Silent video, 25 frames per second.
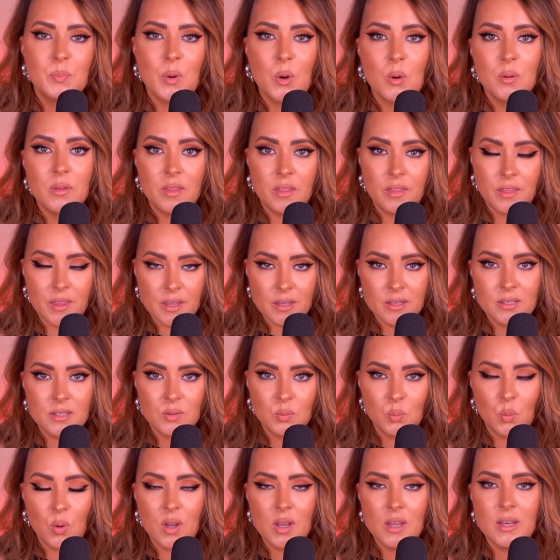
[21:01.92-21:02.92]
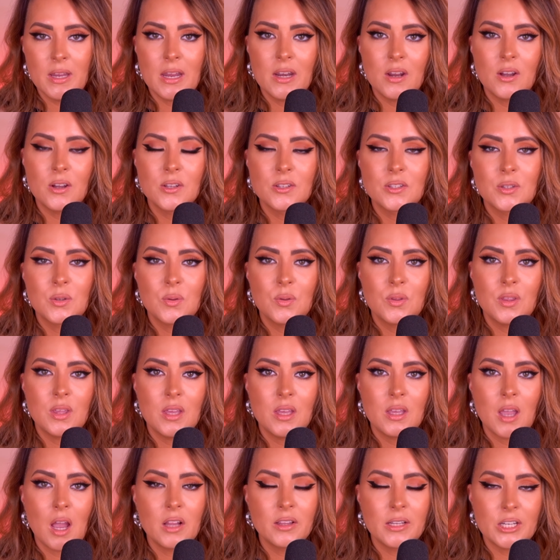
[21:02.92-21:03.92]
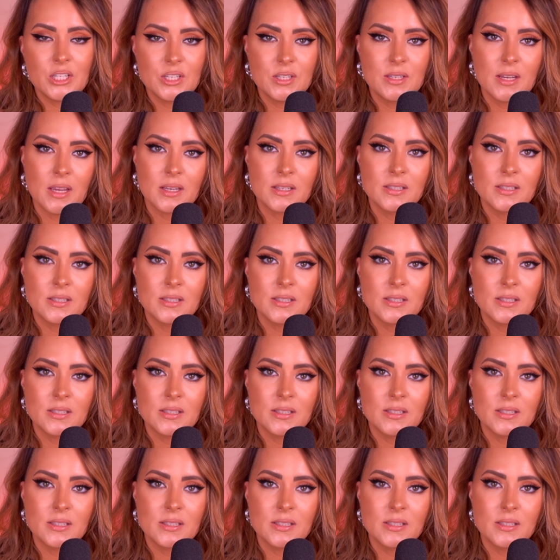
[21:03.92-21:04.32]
both this one and also the Logitech